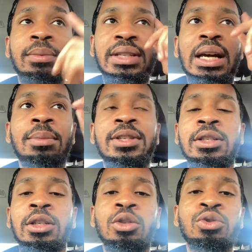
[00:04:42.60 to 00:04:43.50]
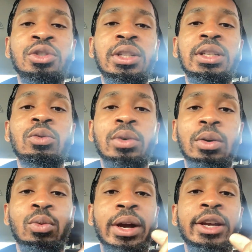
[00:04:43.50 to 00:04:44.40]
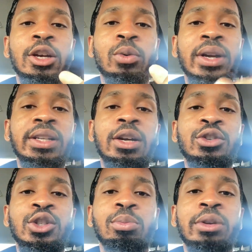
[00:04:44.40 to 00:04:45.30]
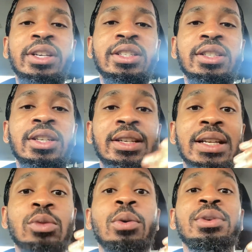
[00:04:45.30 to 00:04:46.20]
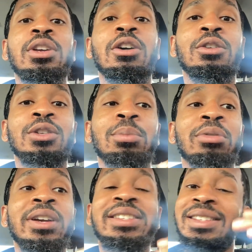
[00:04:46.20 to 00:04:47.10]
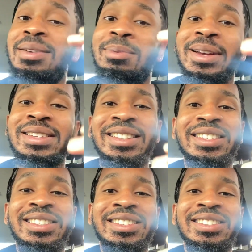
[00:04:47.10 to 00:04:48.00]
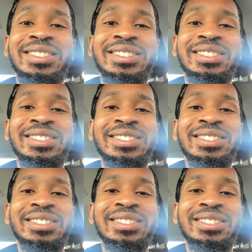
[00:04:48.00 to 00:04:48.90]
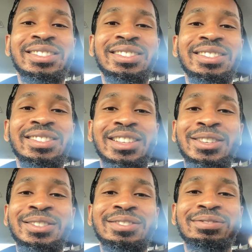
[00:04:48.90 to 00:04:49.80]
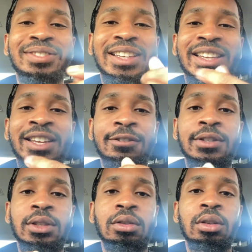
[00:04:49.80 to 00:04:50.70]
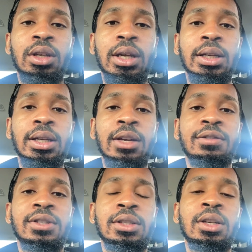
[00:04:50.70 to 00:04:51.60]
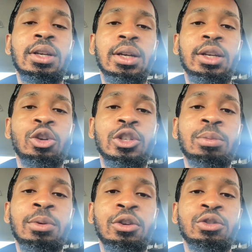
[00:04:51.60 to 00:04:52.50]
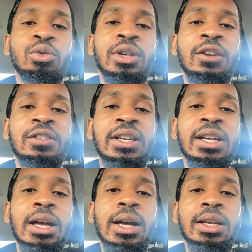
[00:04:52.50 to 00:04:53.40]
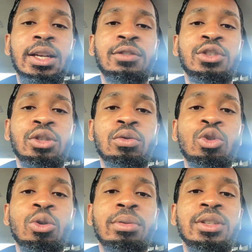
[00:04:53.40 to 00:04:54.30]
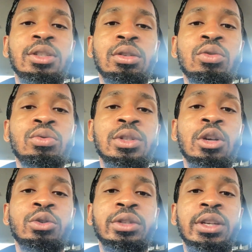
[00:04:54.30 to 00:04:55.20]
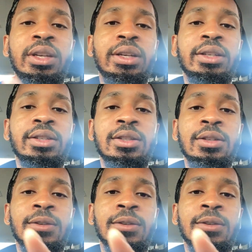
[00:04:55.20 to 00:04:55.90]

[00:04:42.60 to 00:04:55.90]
Time is an illusion anyway. Right here, right now is the present. That's what we call the present a present. You know, gifts, gifts your spiritual gifts that God gives you, you're supposed to use those things.